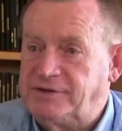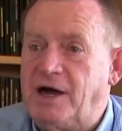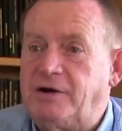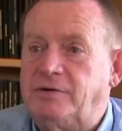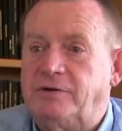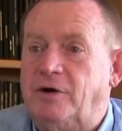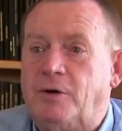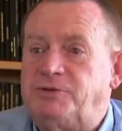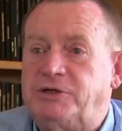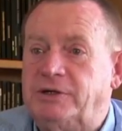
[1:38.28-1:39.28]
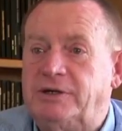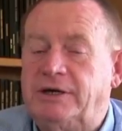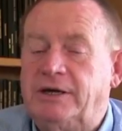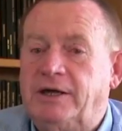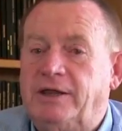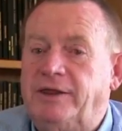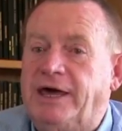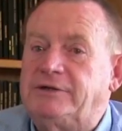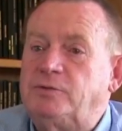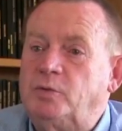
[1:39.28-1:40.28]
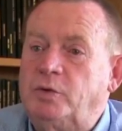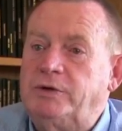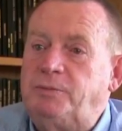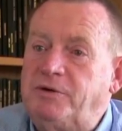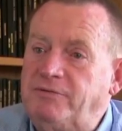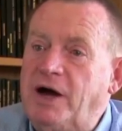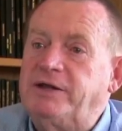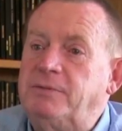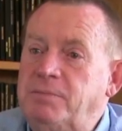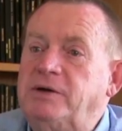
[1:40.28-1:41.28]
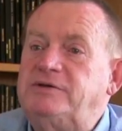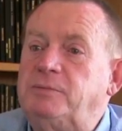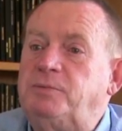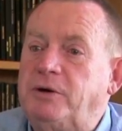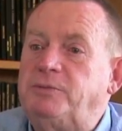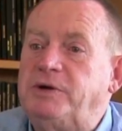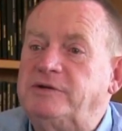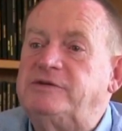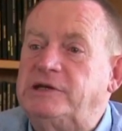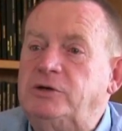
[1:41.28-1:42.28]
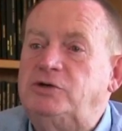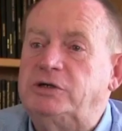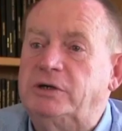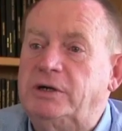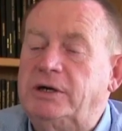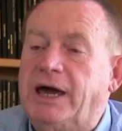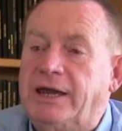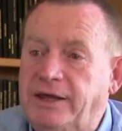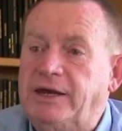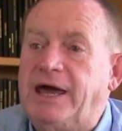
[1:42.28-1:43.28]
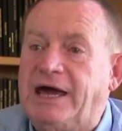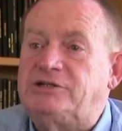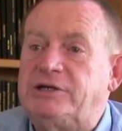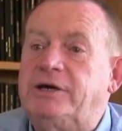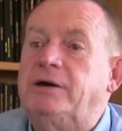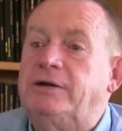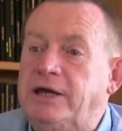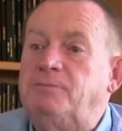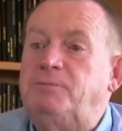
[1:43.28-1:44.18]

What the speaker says: decide on an option that would provide the most appropriate solution and then actually go and